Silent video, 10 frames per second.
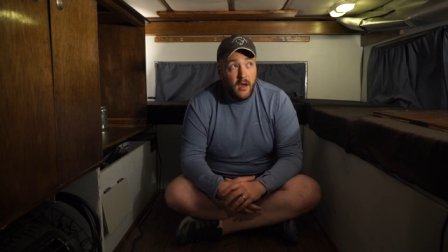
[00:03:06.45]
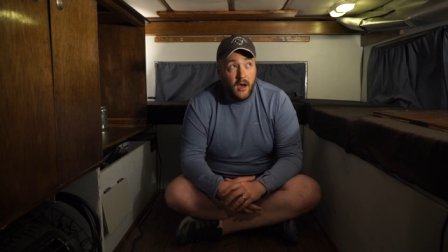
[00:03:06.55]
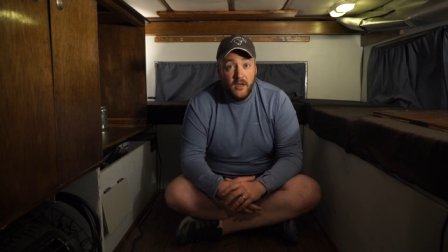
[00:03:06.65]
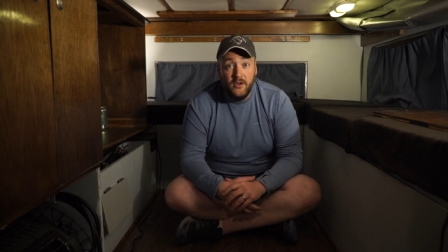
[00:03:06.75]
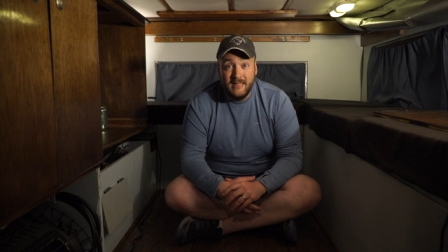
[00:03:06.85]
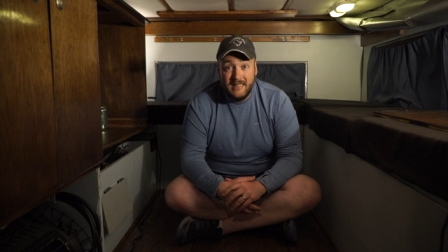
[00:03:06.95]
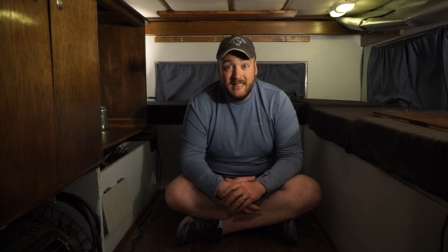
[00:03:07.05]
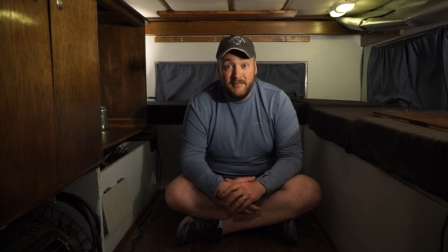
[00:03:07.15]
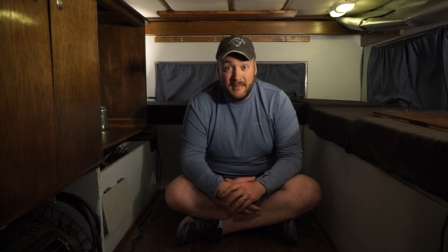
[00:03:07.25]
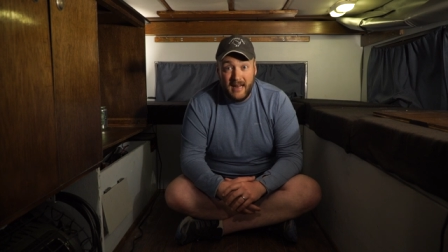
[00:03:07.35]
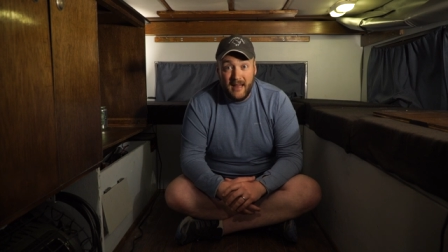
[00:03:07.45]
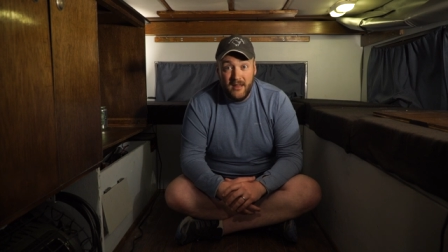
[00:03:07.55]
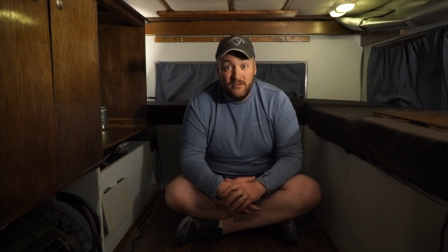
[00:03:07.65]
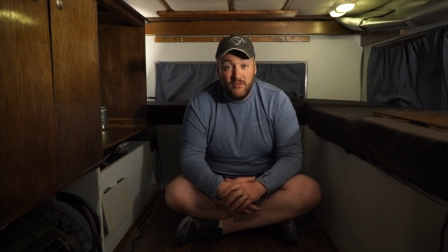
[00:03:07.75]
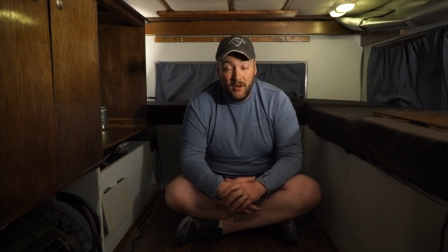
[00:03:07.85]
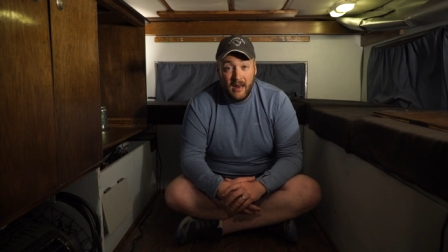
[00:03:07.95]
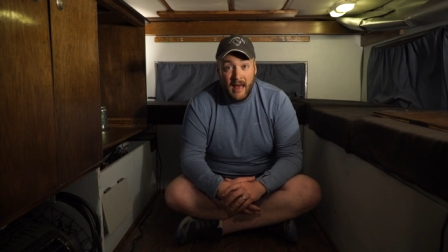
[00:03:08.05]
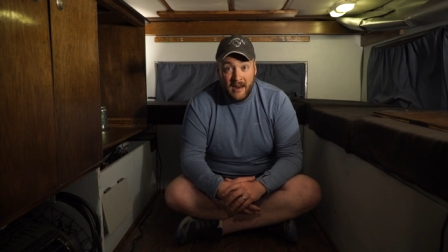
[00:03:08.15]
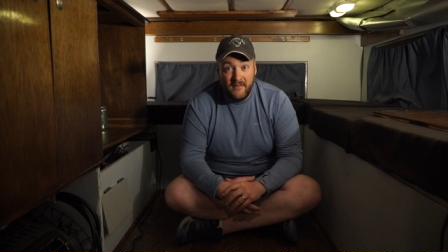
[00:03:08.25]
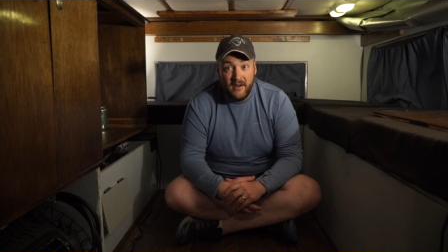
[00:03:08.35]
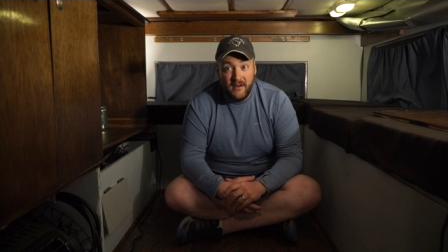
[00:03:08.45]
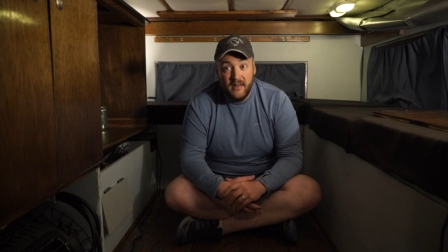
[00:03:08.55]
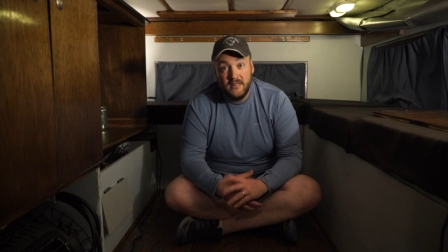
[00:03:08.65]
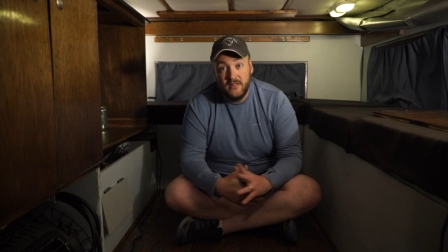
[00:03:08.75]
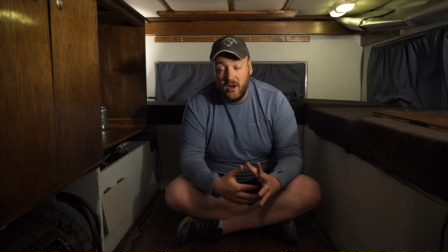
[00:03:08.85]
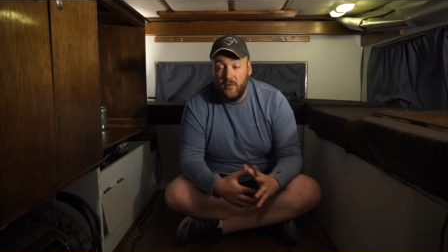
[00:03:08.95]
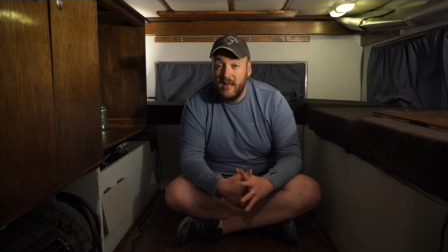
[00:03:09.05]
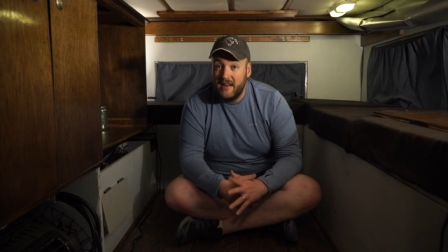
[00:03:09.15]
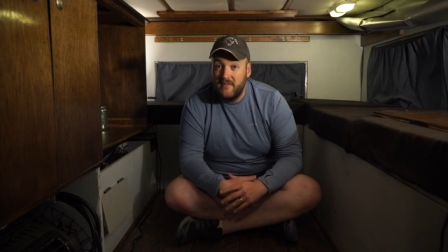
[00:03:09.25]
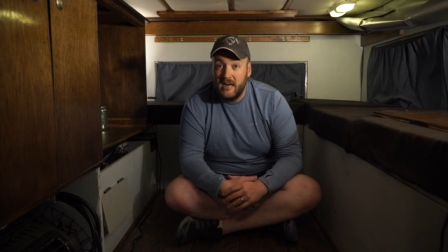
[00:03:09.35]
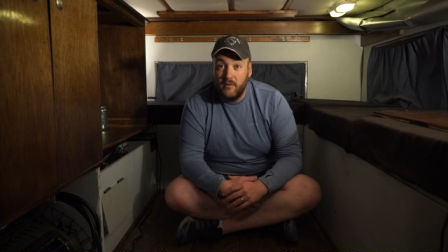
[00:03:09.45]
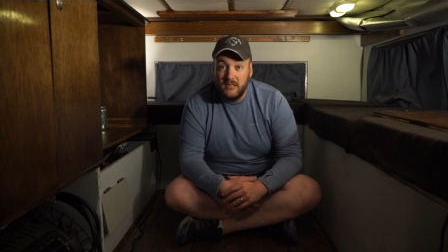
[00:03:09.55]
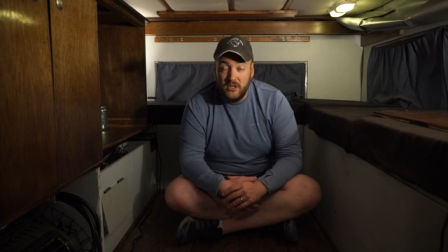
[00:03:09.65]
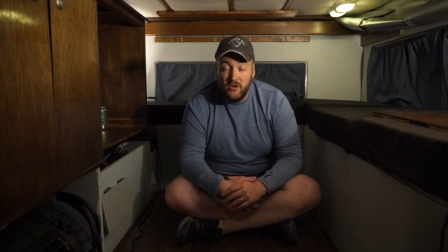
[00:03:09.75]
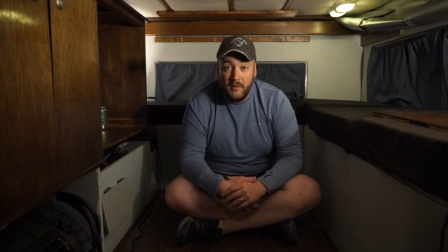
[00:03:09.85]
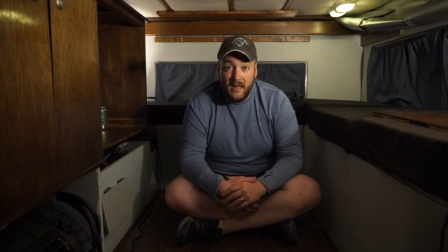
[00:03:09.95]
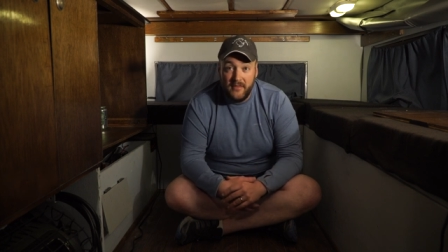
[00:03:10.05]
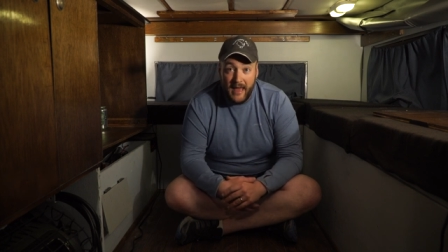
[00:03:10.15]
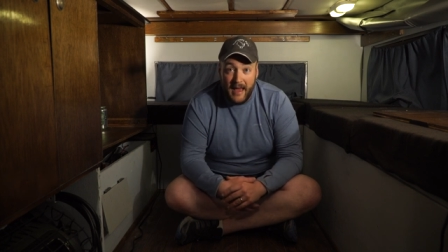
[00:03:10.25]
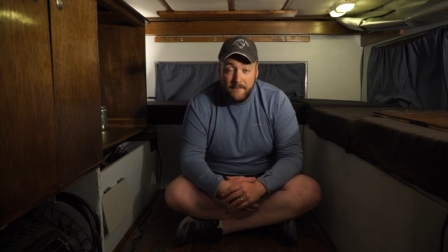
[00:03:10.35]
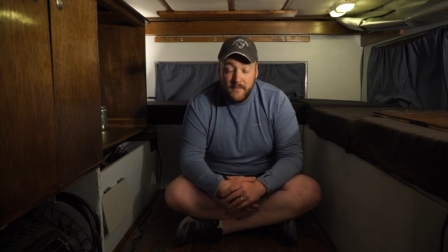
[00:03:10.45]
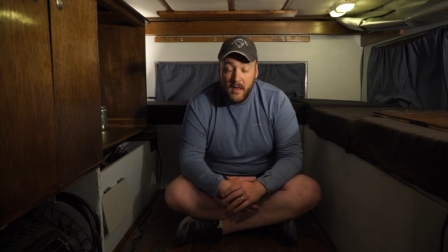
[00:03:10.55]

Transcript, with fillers: Uh, you could see some daylight through a lot lot of areas. So we had to figure out what to do about that.